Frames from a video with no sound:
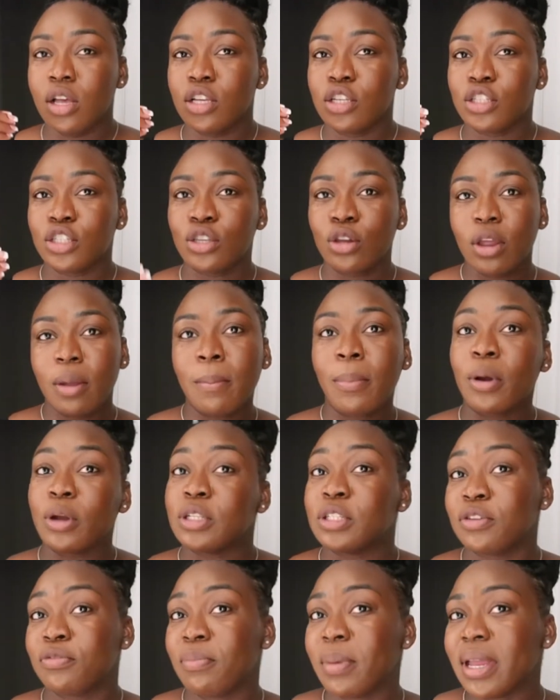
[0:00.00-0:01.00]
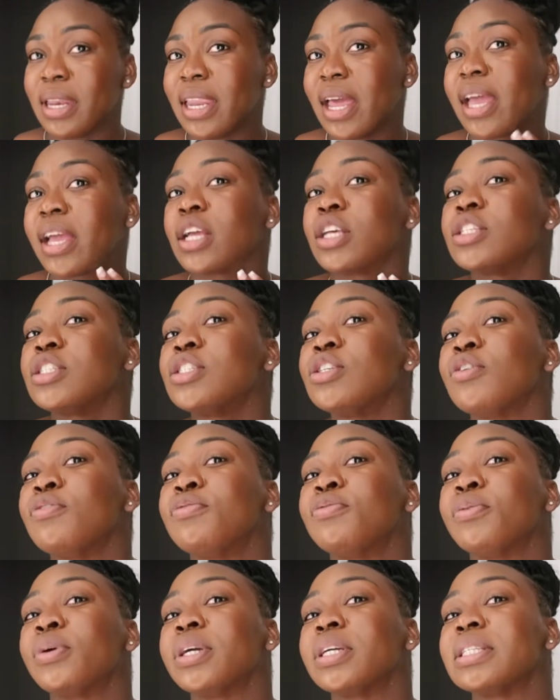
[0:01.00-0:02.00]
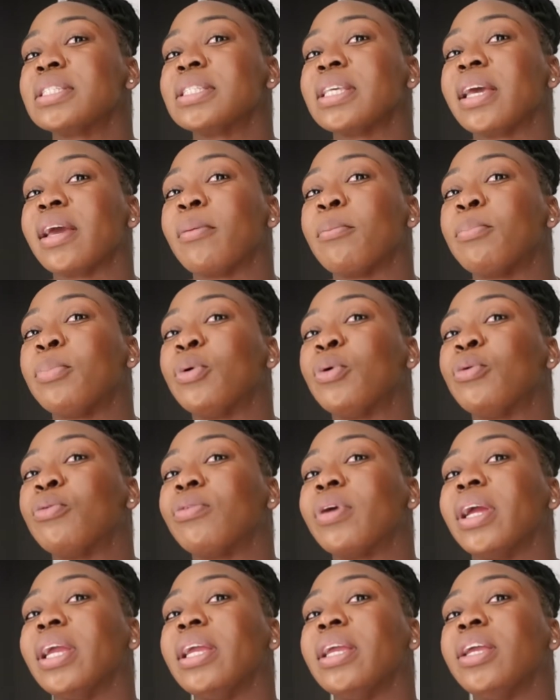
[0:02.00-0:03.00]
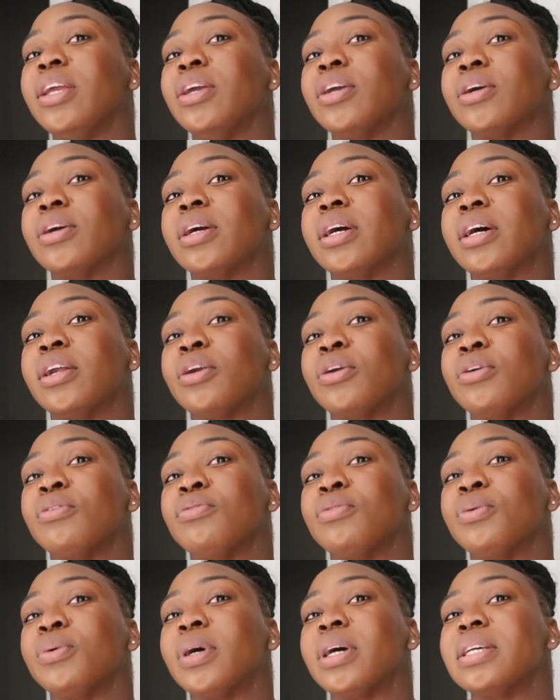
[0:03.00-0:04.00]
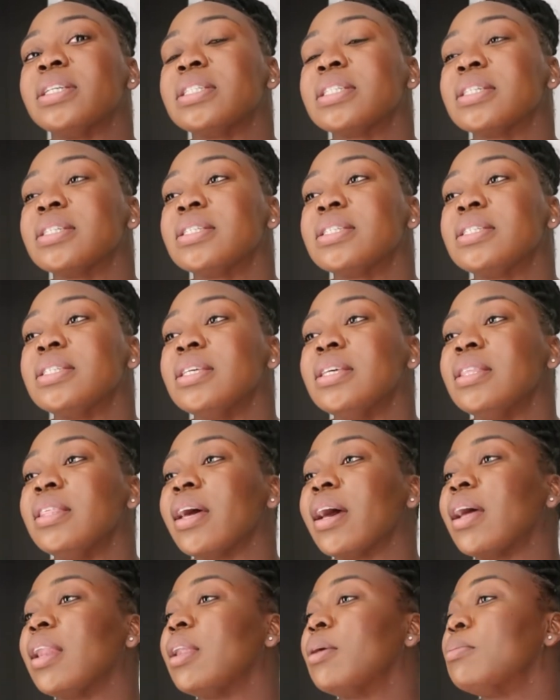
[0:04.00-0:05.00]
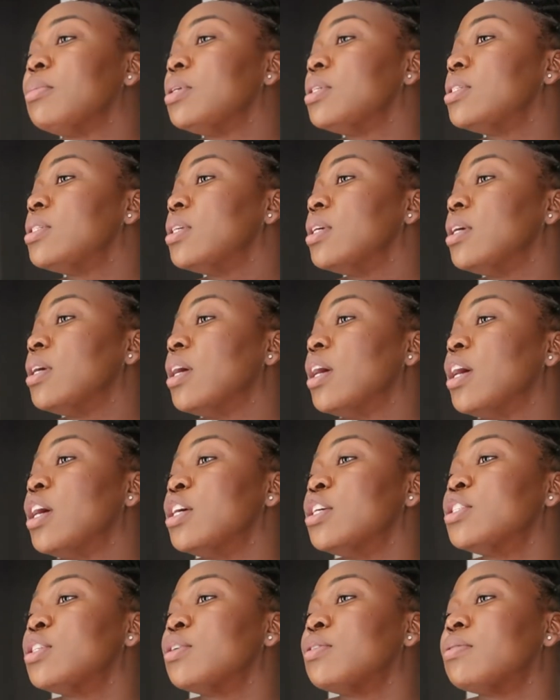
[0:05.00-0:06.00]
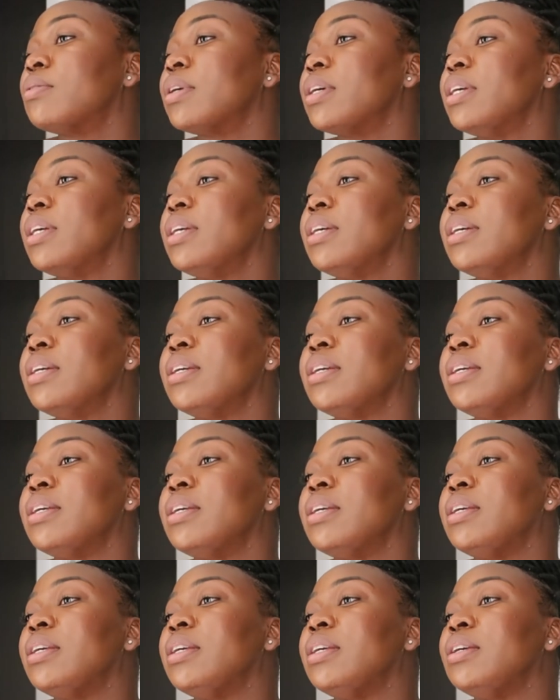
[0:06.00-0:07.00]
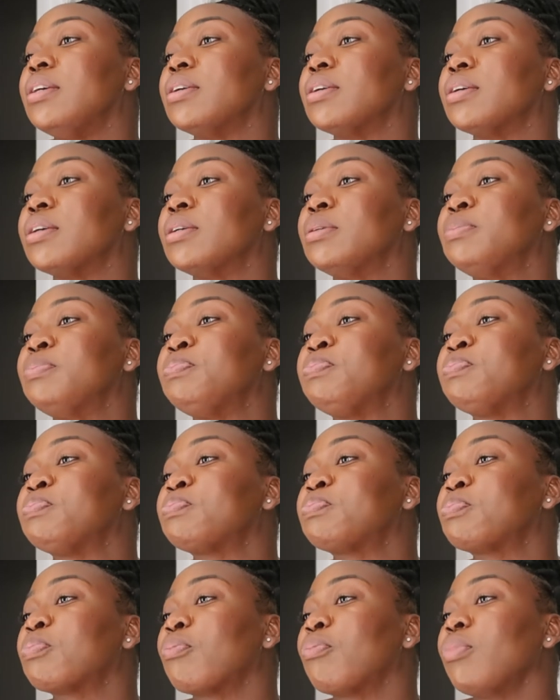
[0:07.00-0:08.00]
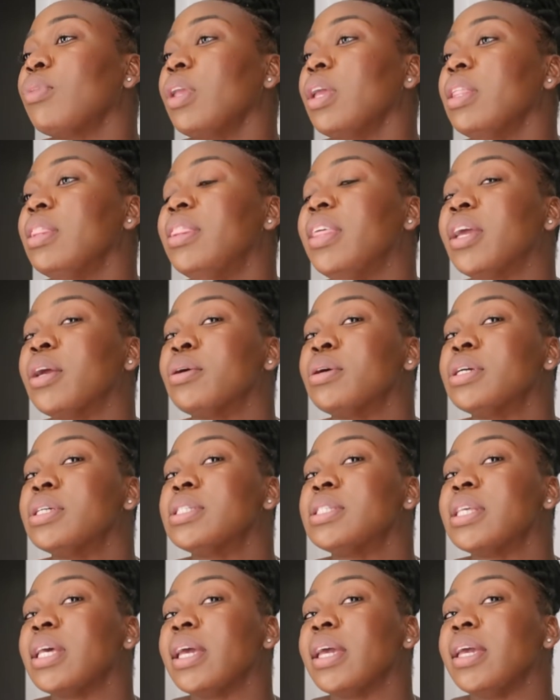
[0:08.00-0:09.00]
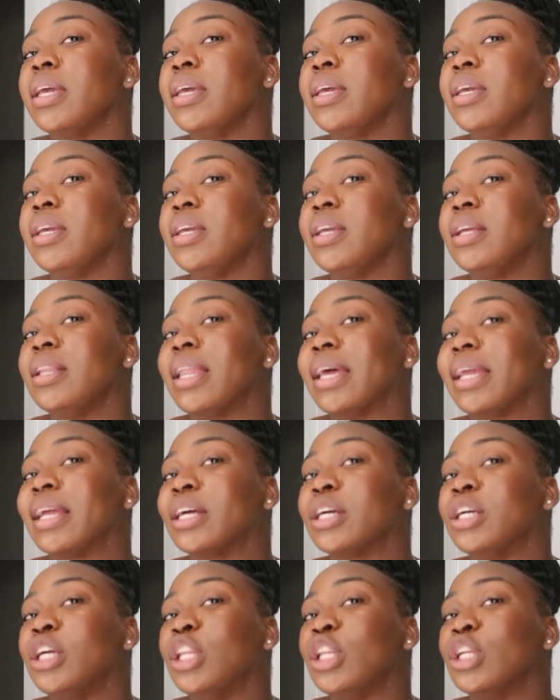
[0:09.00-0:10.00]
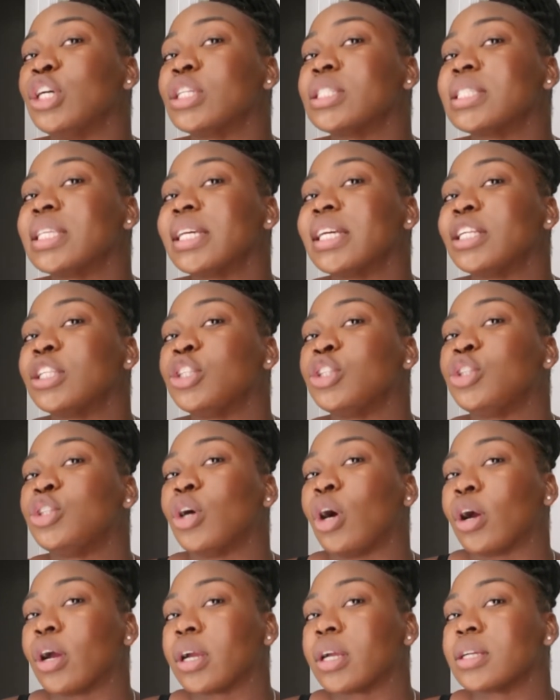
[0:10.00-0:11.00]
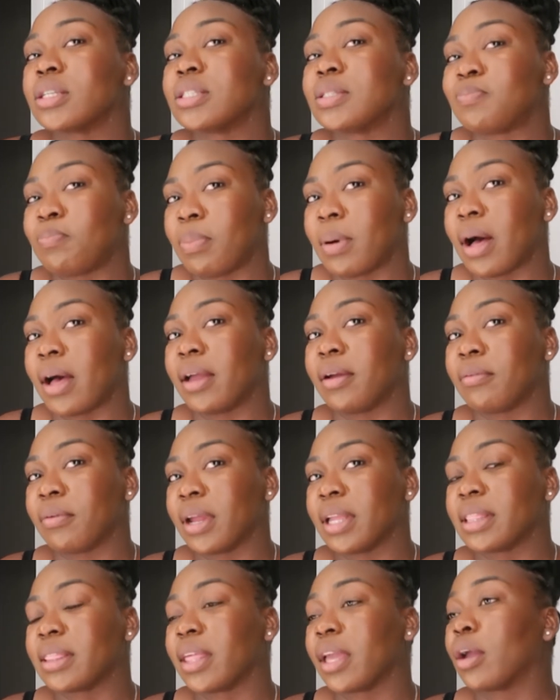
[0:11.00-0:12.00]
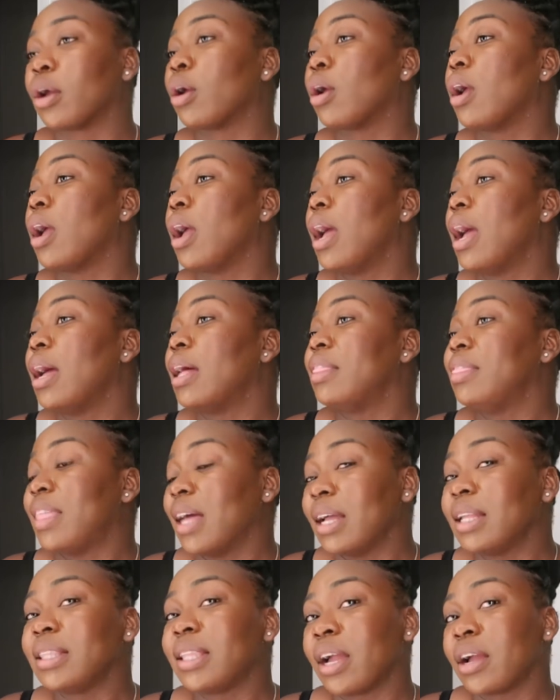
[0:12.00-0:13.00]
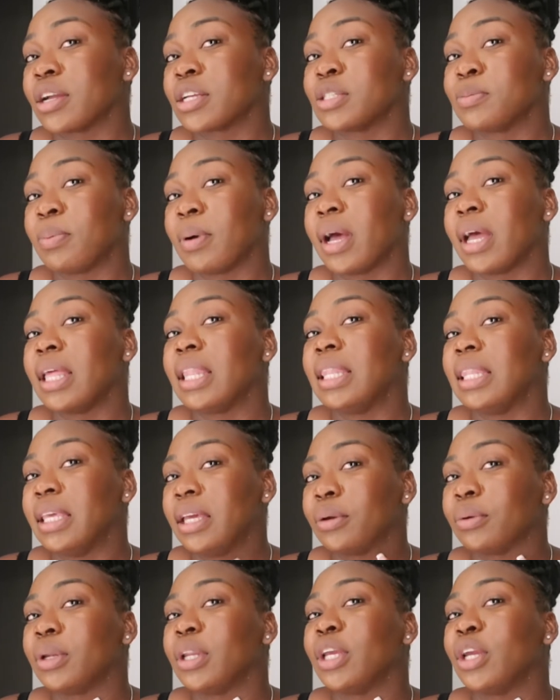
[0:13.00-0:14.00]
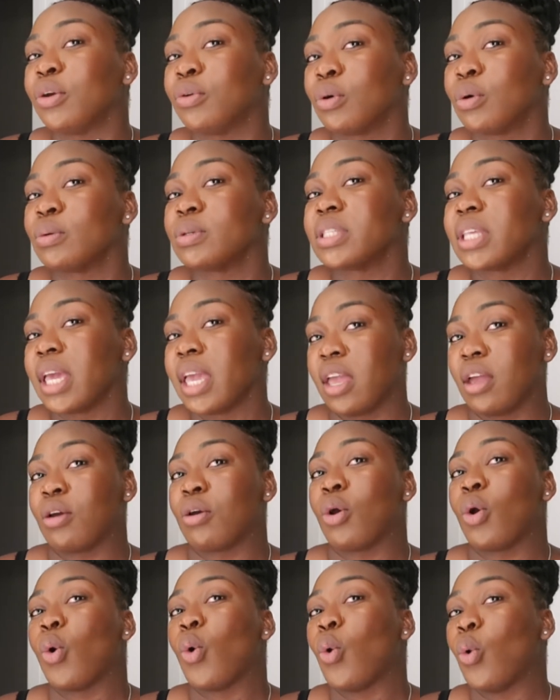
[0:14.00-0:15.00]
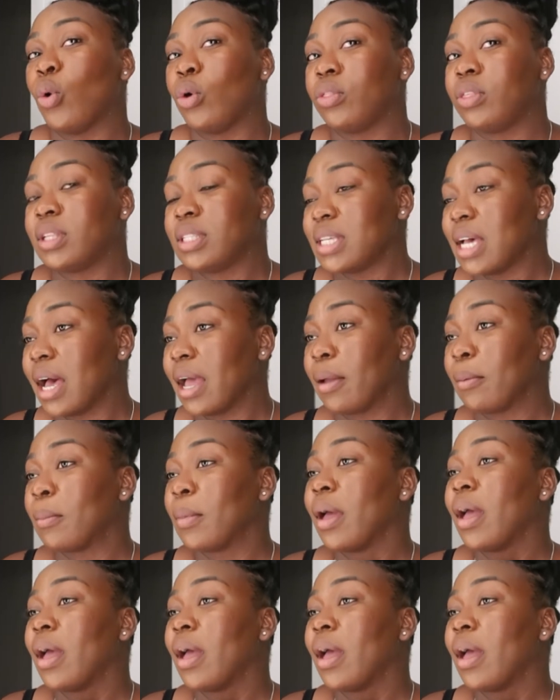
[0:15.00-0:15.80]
certain parts of my neck. So for example, right here, I don't know if you guys could see that. Let me see. So right here there is a, like, it looks like a dark spot right there. That dark spot literally grows hair all the time.